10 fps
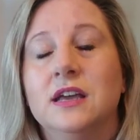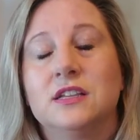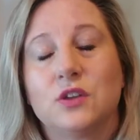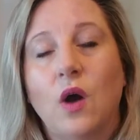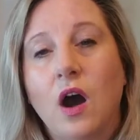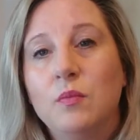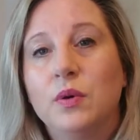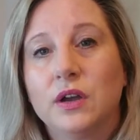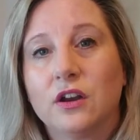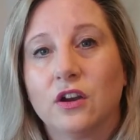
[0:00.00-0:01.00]
So I'll
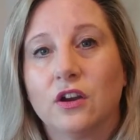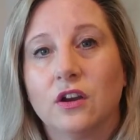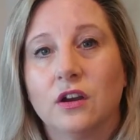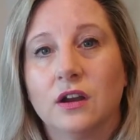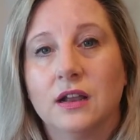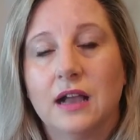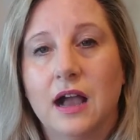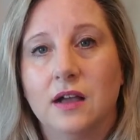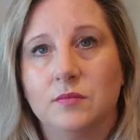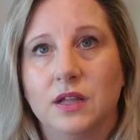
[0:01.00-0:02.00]
put her
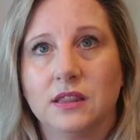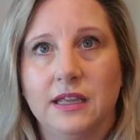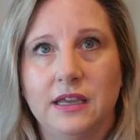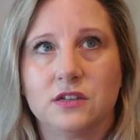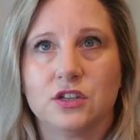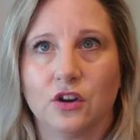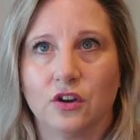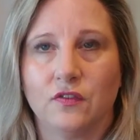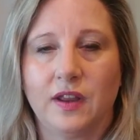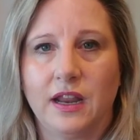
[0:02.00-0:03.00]
um, a link to
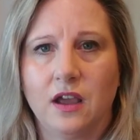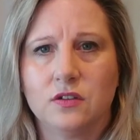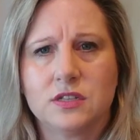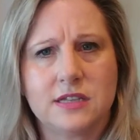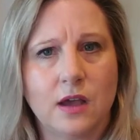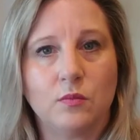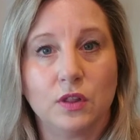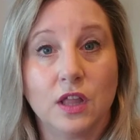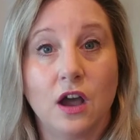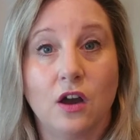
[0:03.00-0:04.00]
her videos down
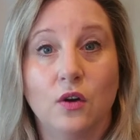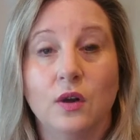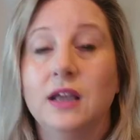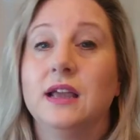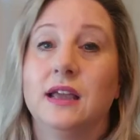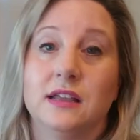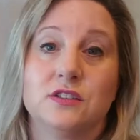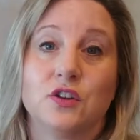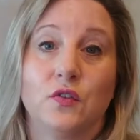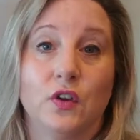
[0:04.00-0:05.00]
below, and
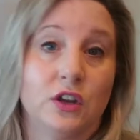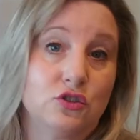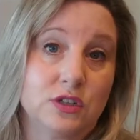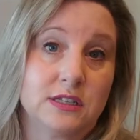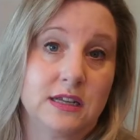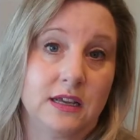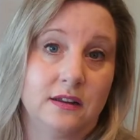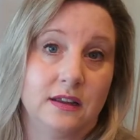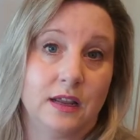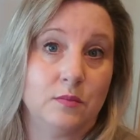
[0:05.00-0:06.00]
so if you're interested
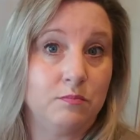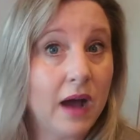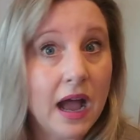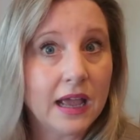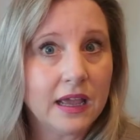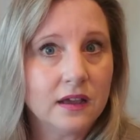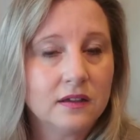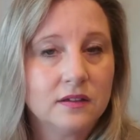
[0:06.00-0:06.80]
in buying,